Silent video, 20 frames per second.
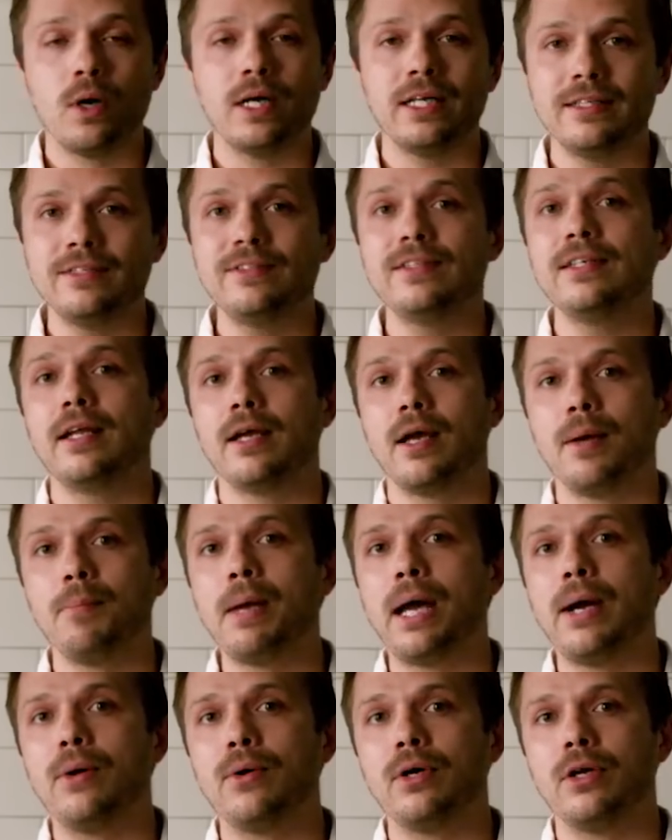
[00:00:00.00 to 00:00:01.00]
What is it
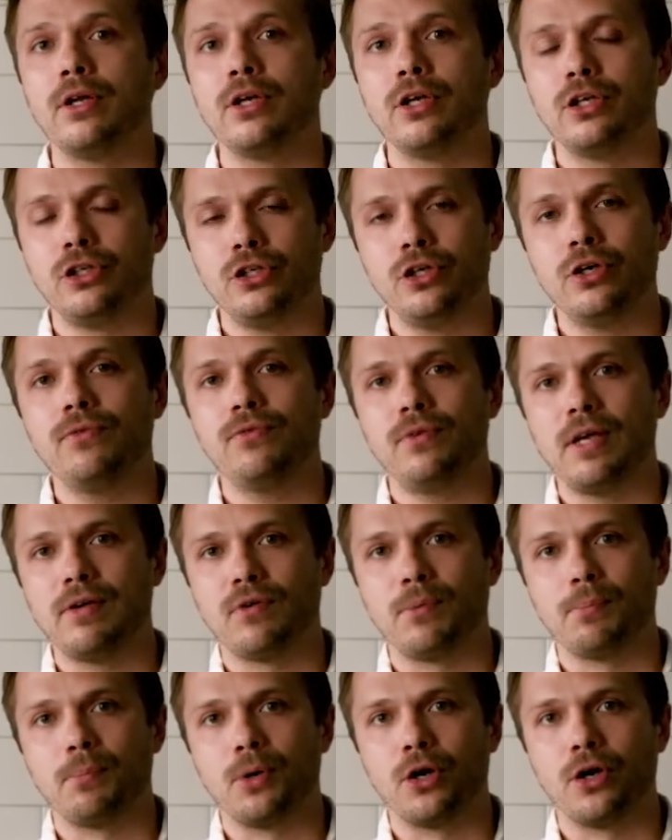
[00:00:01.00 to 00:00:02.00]
about your
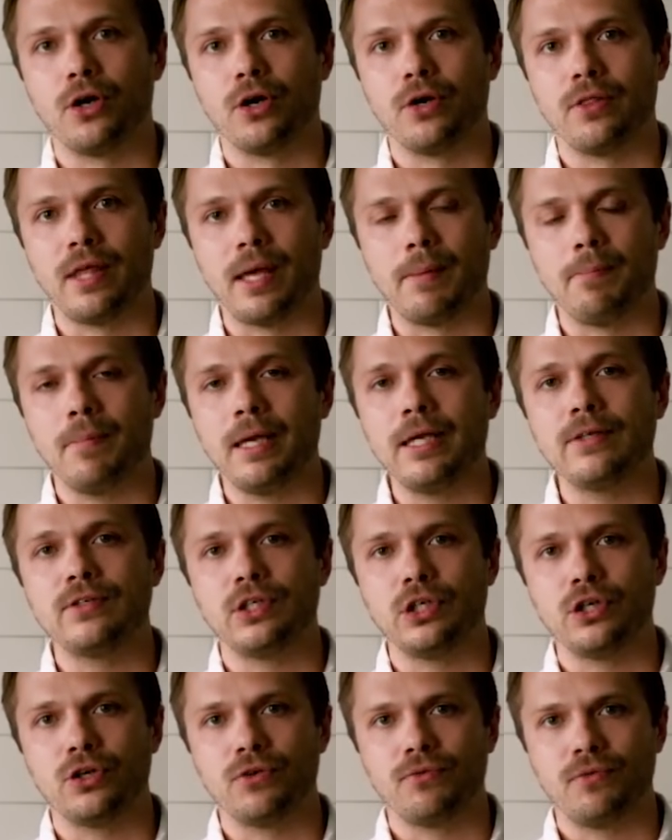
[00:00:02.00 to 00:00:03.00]
favorite burger that makes
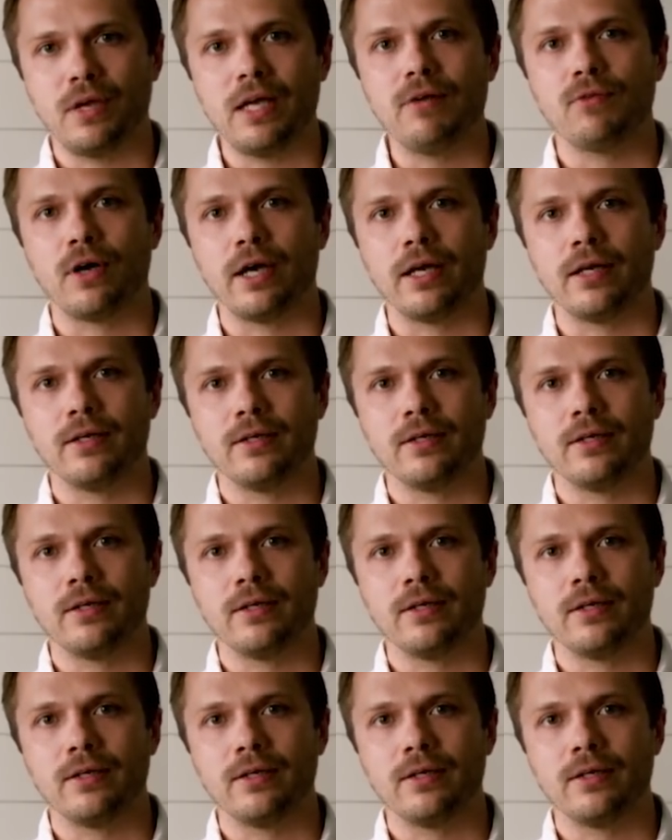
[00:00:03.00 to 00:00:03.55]
it your favorite?